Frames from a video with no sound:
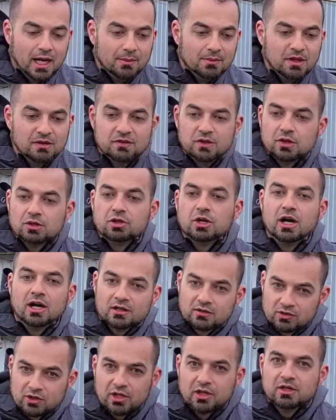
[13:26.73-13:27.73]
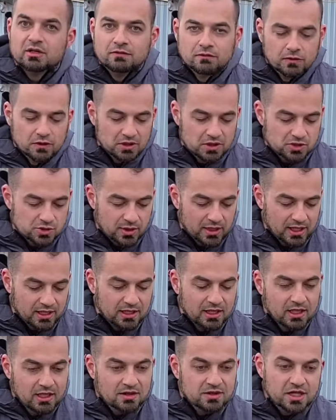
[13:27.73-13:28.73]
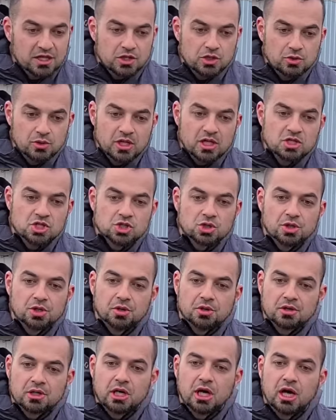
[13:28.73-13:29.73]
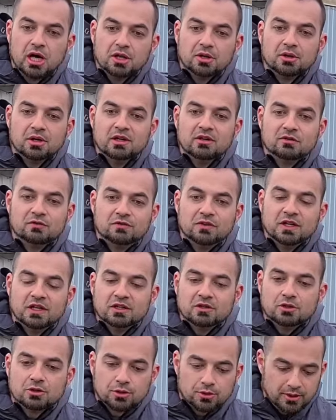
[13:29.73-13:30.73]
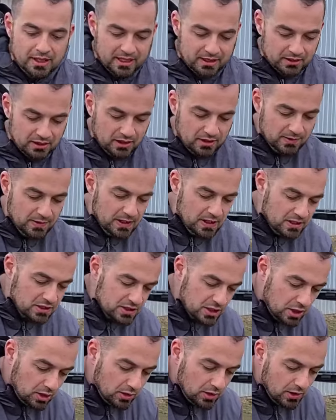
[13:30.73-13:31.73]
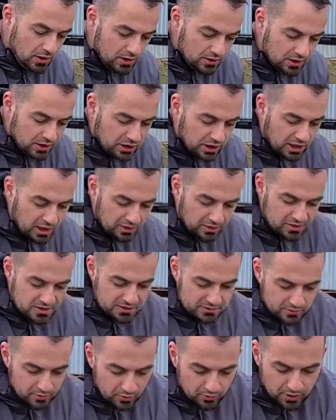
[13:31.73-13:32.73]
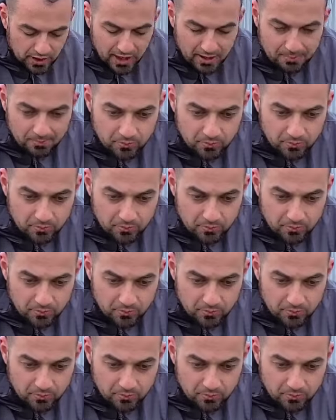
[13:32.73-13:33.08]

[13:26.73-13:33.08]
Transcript: if your dog is already fully trained, that you ensure your collar is fitted correctly. So the collar is up